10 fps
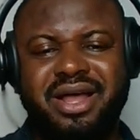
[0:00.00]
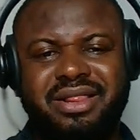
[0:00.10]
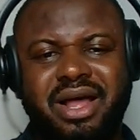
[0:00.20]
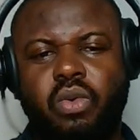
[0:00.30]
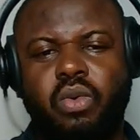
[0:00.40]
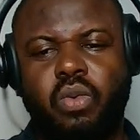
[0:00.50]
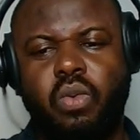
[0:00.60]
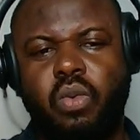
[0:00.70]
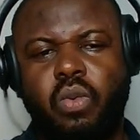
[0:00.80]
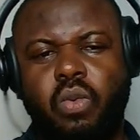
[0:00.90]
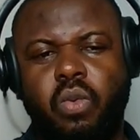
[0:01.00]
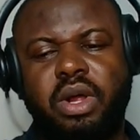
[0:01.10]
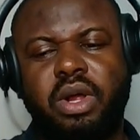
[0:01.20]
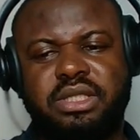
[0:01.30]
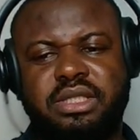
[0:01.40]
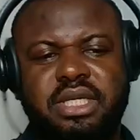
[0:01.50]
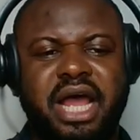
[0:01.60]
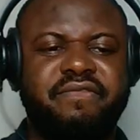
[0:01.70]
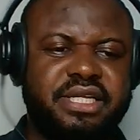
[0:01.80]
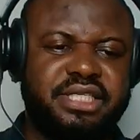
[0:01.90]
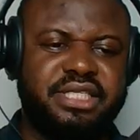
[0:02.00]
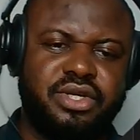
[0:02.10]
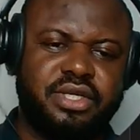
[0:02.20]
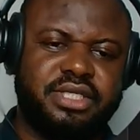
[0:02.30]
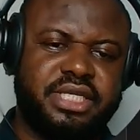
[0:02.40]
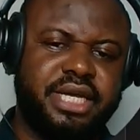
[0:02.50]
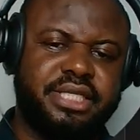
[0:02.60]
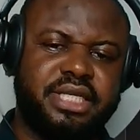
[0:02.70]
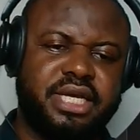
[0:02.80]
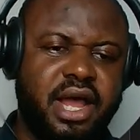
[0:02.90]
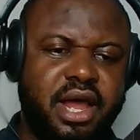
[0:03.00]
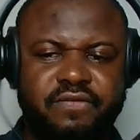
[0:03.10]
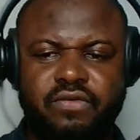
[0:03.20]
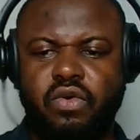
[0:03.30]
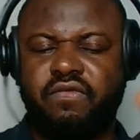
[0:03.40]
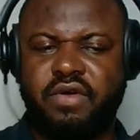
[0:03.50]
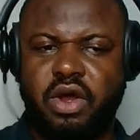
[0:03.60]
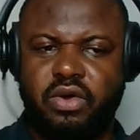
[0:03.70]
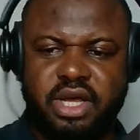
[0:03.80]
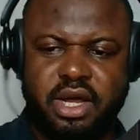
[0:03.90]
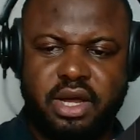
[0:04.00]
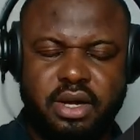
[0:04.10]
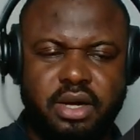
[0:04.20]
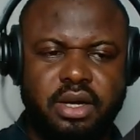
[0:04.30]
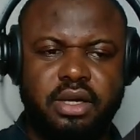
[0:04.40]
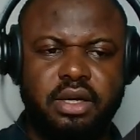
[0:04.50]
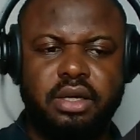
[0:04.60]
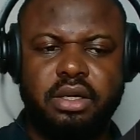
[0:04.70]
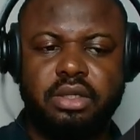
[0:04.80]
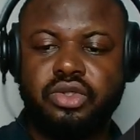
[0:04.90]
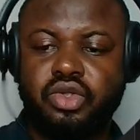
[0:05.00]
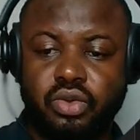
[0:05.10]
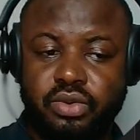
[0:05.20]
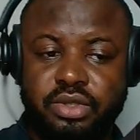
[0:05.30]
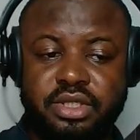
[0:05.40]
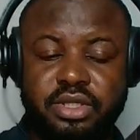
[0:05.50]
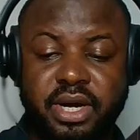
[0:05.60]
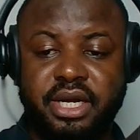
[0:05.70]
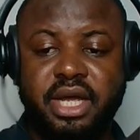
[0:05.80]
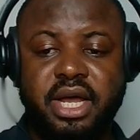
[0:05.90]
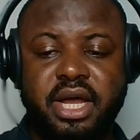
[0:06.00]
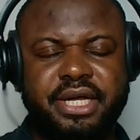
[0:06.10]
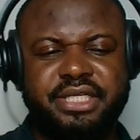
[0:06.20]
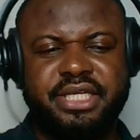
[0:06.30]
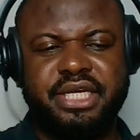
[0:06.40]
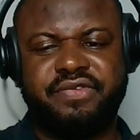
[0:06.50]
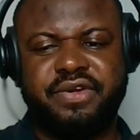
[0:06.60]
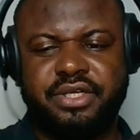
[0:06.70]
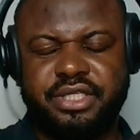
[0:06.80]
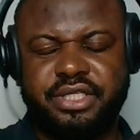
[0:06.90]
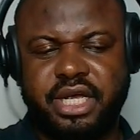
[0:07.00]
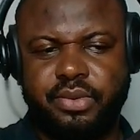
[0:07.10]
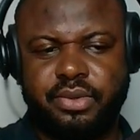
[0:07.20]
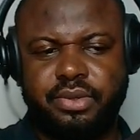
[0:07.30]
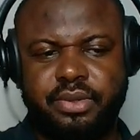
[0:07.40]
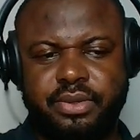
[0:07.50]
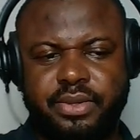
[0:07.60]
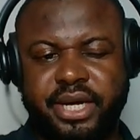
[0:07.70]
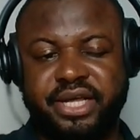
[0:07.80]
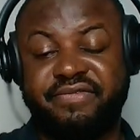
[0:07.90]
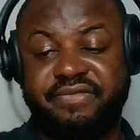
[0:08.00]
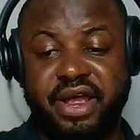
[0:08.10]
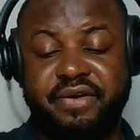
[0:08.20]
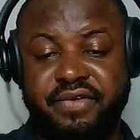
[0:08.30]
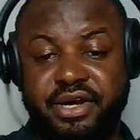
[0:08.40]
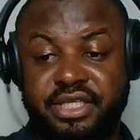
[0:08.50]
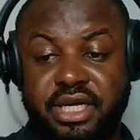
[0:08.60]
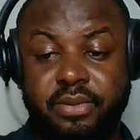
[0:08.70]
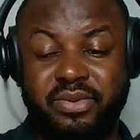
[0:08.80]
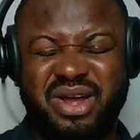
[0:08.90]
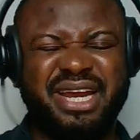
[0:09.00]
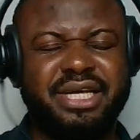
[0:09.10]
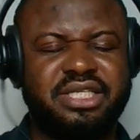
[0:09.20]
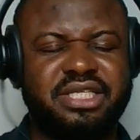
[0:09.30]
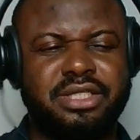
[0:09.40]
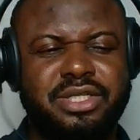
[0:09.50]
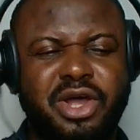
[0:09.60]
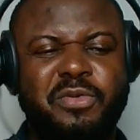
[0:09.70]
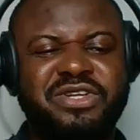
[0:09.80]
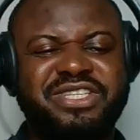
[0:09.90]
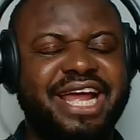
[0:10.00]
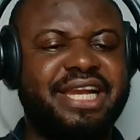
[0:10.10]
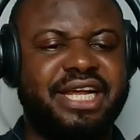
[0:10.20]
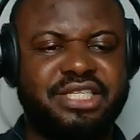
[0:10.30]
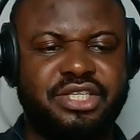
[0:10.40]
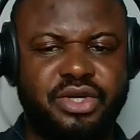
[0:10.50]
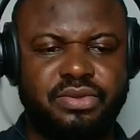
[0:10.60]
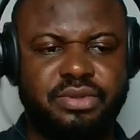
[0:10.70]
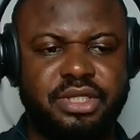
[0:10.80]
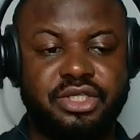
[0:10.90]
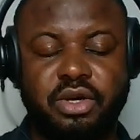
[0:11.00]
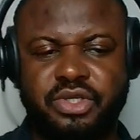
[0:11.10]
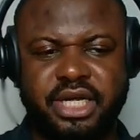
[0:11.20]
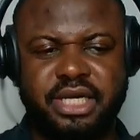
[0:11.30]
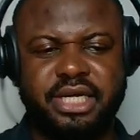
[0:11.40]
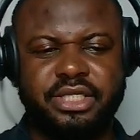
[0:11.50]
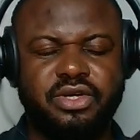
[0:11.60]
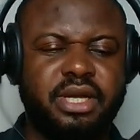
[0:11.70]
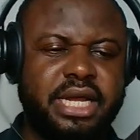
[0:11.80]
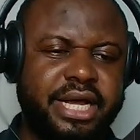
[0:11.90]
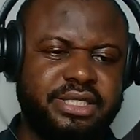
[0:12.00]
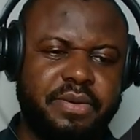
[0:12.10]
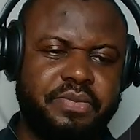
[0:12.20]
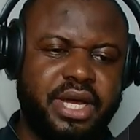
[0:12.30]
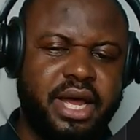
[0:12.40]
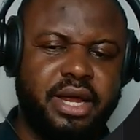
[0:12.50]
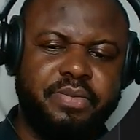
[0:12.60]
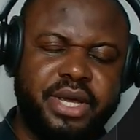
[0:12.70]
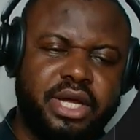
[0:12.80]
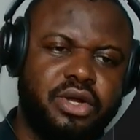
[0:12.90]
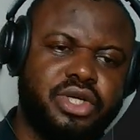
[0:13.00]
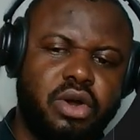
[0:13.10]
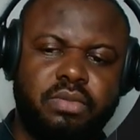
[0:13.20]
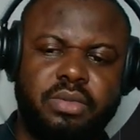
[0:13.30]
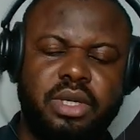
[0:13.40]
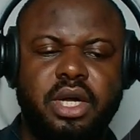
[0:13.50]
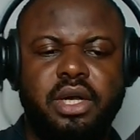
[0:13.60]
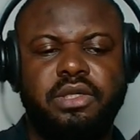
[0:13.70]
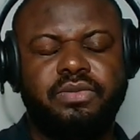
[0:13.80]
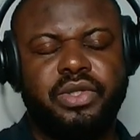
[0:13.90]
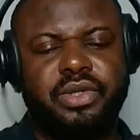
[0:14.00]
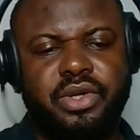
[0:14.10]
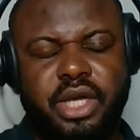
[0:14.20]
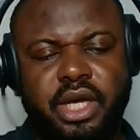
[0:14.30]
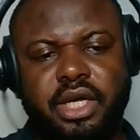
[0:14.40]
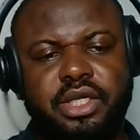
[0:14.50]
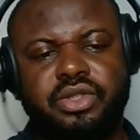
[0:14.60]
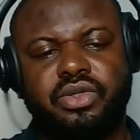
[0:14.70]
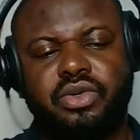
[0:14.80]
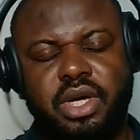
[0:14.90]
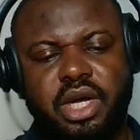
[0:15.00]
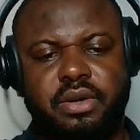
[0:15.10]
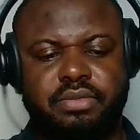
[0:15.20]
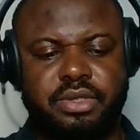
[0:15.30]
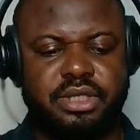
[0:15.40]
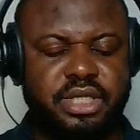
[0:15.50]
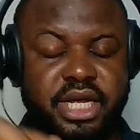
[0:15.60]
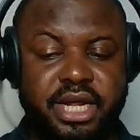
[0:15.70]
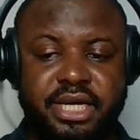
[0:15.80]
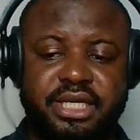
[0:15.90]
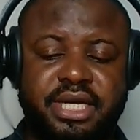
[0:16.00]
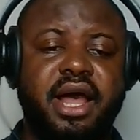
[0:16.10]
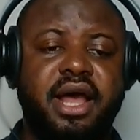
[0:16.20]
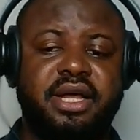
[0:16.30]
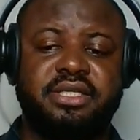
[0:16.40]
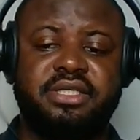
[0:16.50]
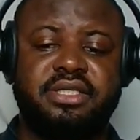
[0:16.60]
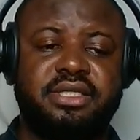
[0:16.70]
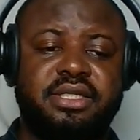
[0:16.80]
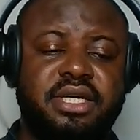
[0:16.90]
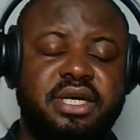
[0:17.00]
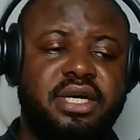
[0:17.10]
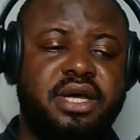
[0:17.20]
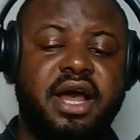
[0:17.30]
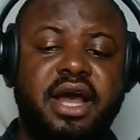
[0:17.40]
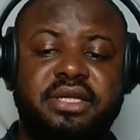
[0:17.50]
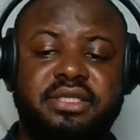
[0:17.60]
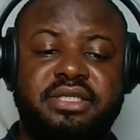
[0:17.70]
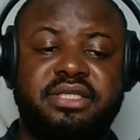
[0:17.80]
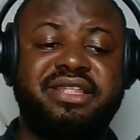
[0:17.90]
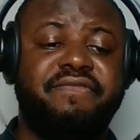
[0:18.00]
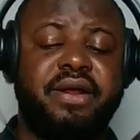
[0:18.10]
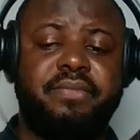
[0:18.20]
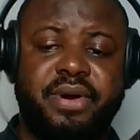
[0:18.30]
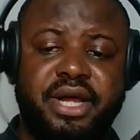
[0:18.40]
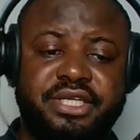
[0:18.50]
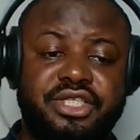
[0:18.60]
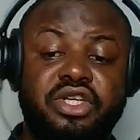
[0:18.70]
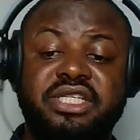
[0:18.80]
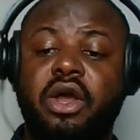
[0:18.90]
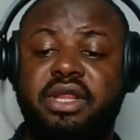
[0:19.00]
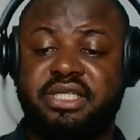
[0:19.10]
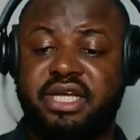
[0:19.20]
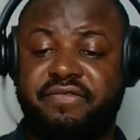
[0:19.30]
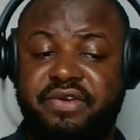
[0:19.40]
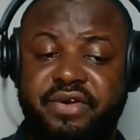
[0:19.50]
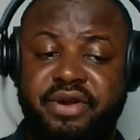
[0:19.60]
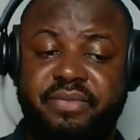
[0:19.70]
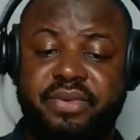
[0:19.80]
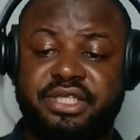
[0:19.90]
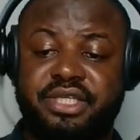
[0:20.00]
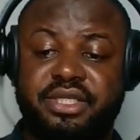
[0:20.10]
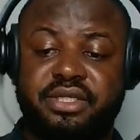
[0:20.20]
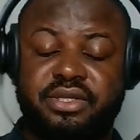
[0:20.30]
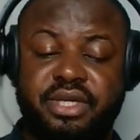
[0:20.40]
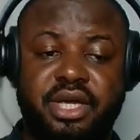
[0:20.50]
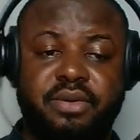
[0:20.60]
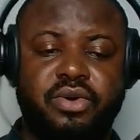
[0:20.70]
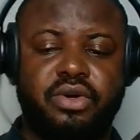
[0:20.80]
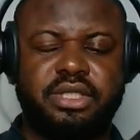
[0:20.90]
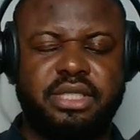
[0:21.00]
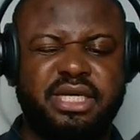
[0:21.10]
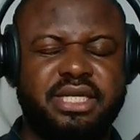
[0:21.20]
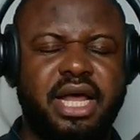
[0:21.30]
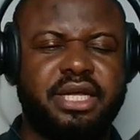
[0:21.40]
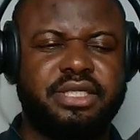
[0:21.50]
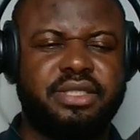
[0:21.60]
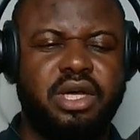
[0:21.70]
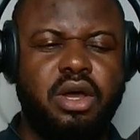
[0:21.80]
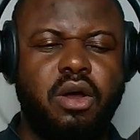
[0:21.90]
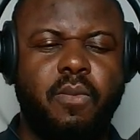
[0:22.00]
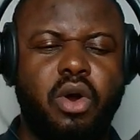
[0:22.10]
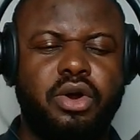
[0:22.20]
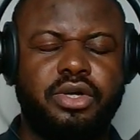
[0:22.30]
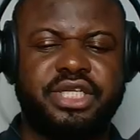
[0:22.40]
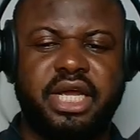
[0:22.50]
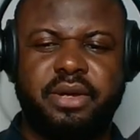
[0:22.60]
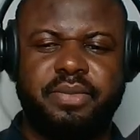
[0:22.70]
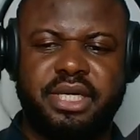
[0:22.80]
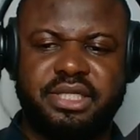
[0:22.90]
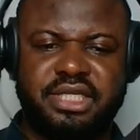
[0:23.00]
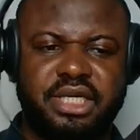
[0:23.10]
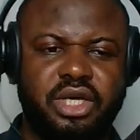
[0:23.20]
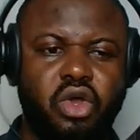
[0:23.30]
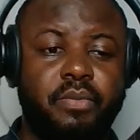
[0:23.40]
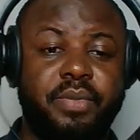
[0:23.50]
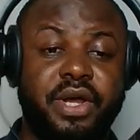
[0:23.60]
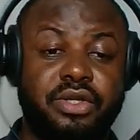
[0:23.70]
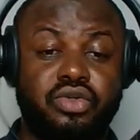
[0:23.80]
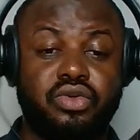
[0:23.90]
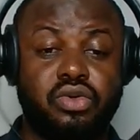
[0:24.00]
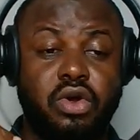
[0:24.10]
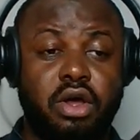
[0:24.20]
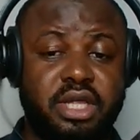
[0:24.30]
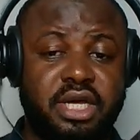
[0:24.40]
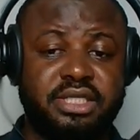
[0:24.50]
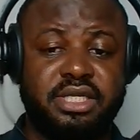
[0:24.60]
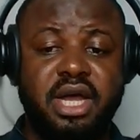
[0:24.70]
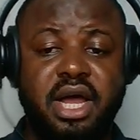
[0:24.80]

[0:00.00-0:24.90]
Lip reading: Now, what advantage does n8n have over other tools, right? And Electron is very scalable, right? It's very, very scalable. And it's almost endless, it's almost endless, unlike Zapier, Make.com. Okay. So Electron has different branches, just like others have different branches. Okay, but this has more scalability compared to others.